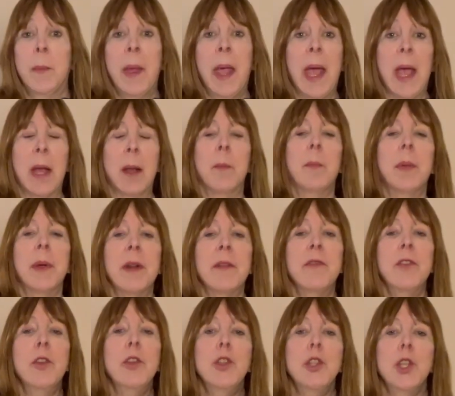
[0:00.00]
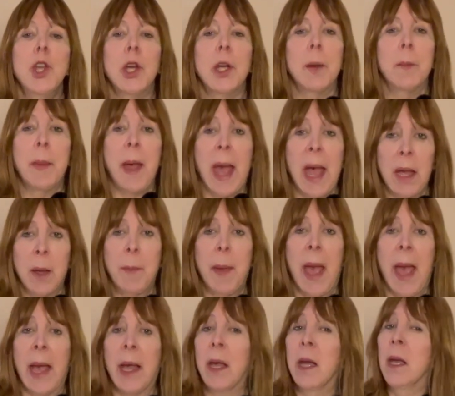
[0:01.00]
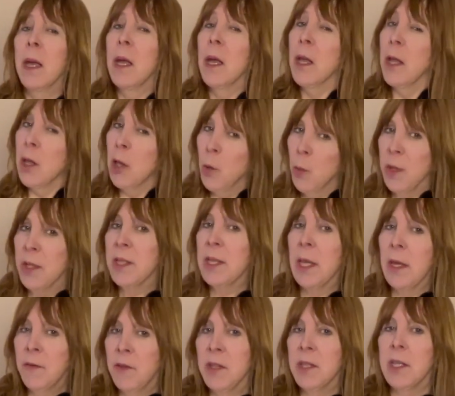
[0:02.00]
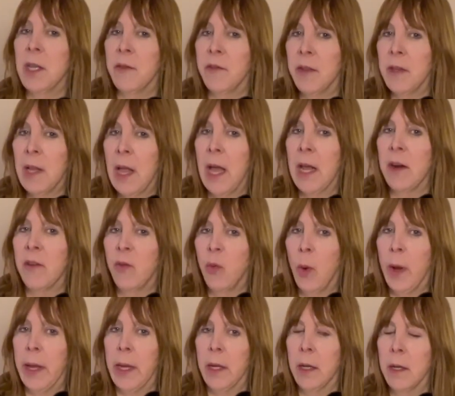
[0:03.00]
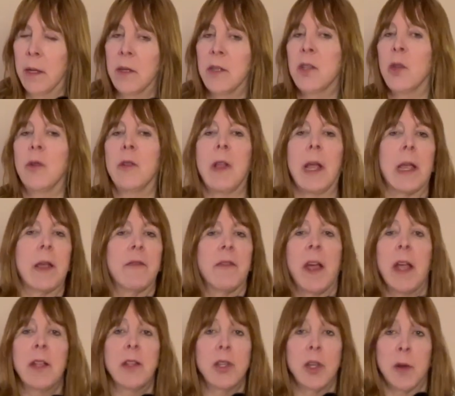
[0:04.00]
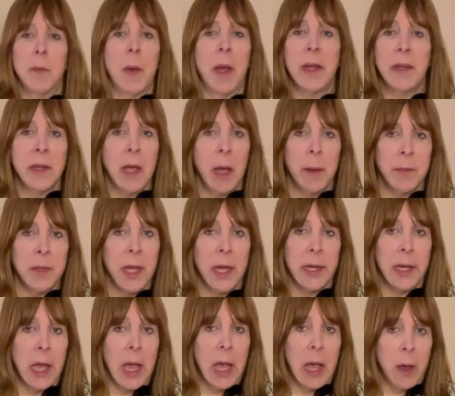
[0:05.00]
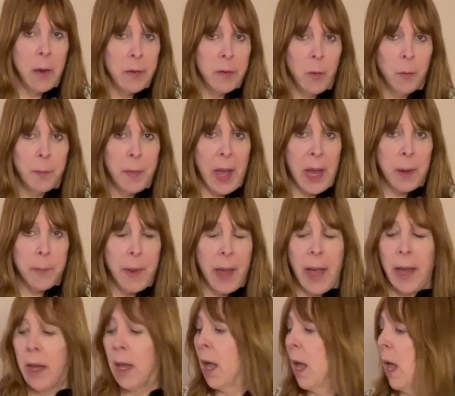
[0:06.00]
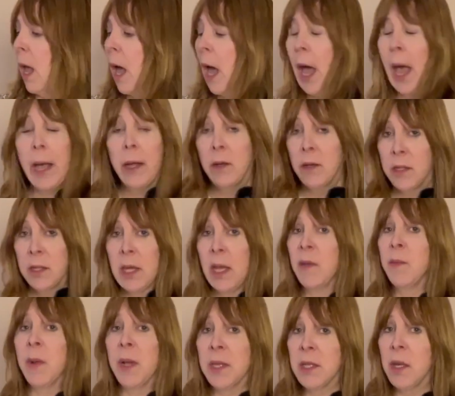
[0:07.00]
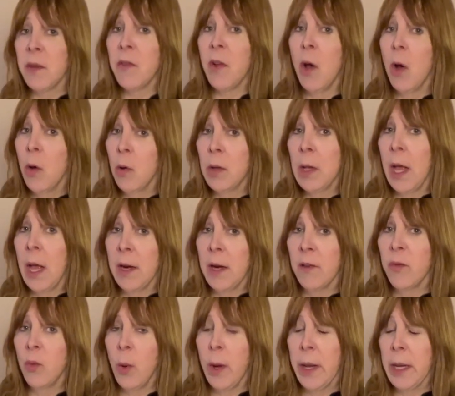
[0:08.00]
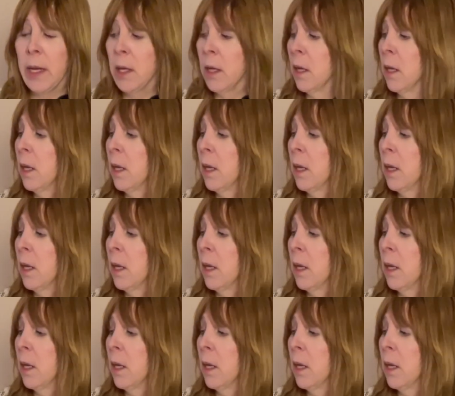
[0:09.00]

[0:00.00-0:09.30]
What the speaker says: a bag, but if you took a backpack, you would save yourself a lot of weight. So like if I took my TomTok backpack, I could save myself a whole lot of weight.